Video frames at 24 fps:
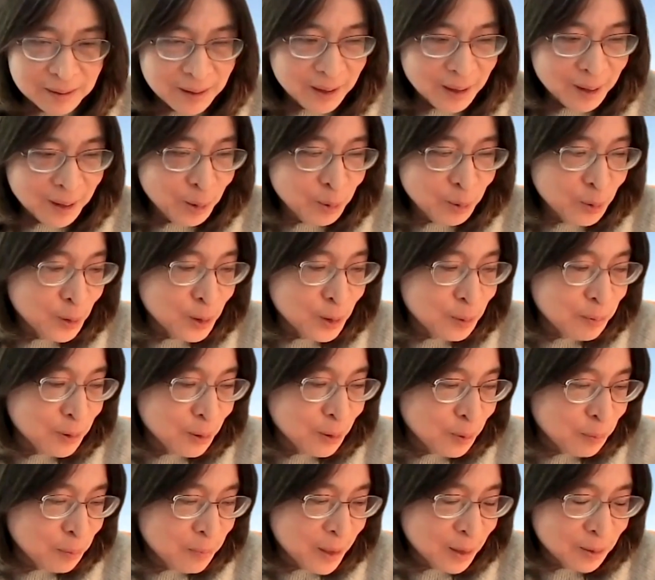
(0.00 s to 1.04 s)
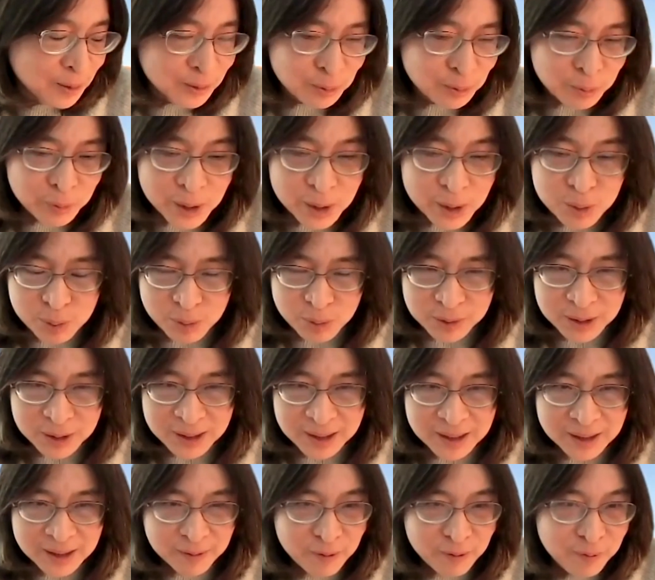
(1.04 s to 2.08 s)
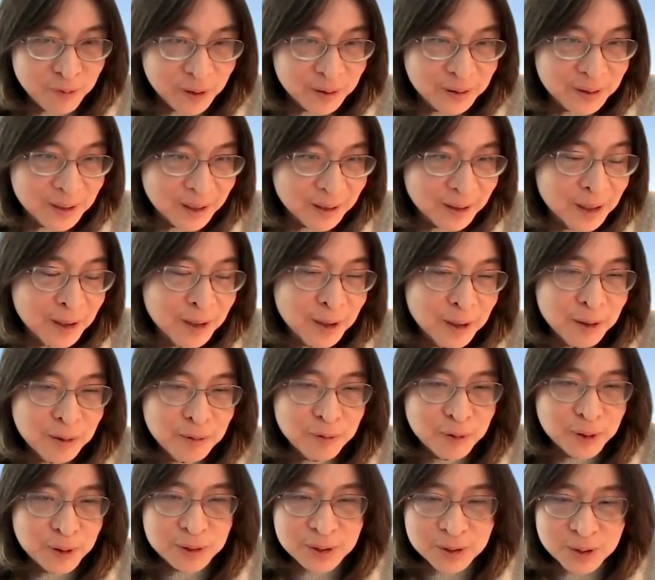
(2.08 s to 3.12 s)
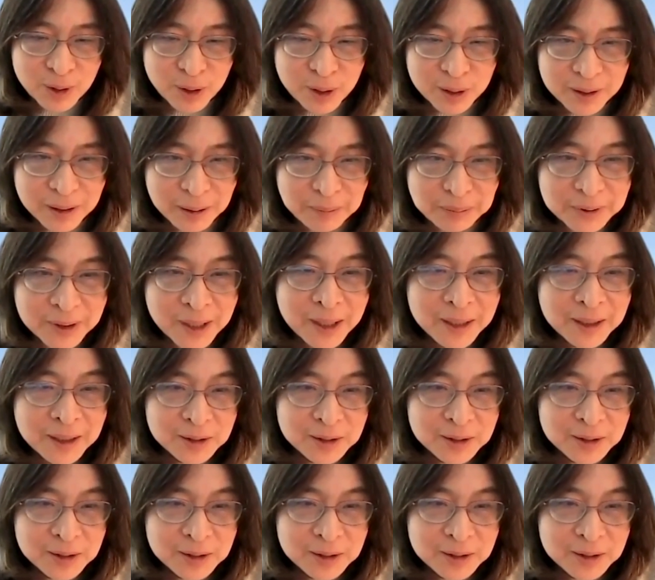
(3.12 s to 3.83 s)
incredible amount of resources and funding for startups.